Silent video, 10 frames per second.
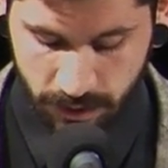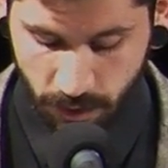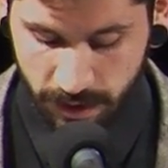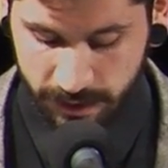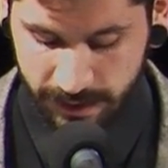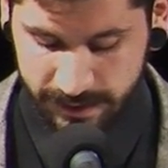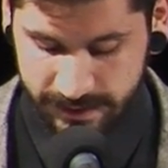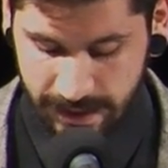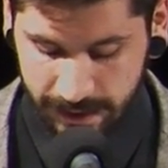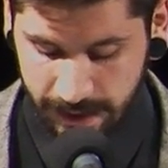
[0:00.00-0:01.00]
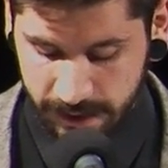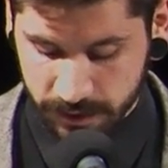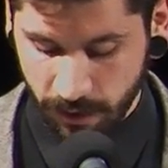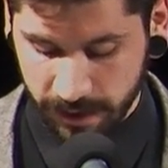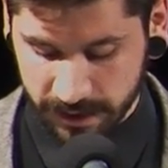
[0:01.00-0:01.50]
Codoc is dedicated
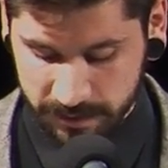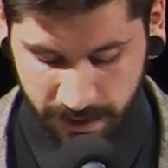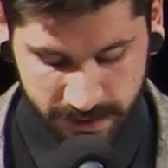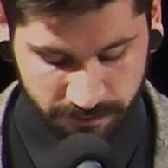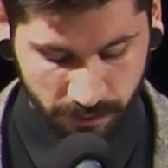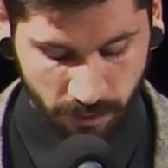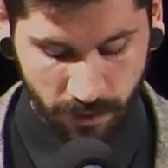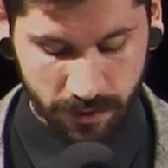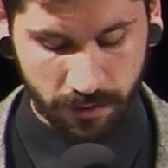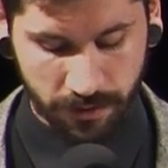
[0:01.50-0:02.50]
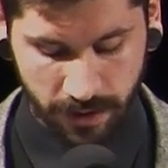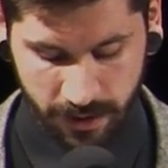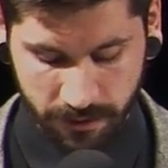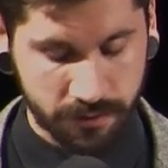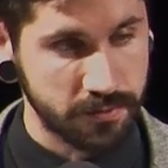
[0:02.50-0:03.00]
to creating space for critical
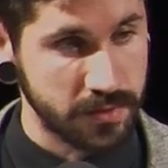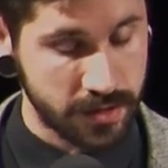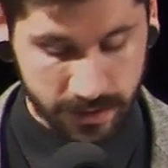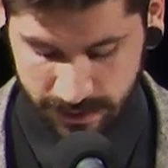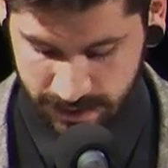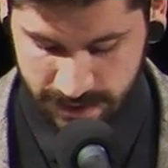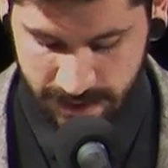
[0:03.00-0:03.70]
thought through the media,